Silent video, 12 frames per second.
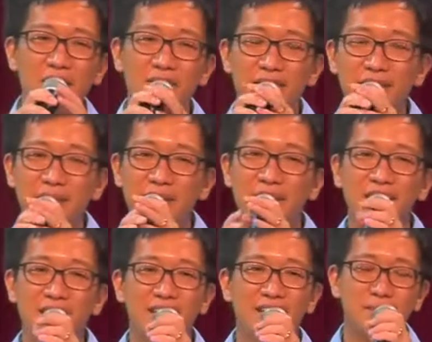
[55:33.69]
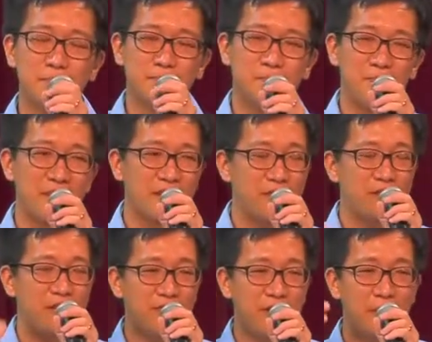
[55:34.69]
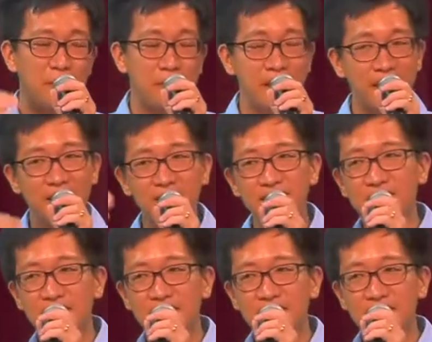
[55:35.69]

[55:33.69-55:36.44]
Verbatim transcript: Right? Um, if, if our minds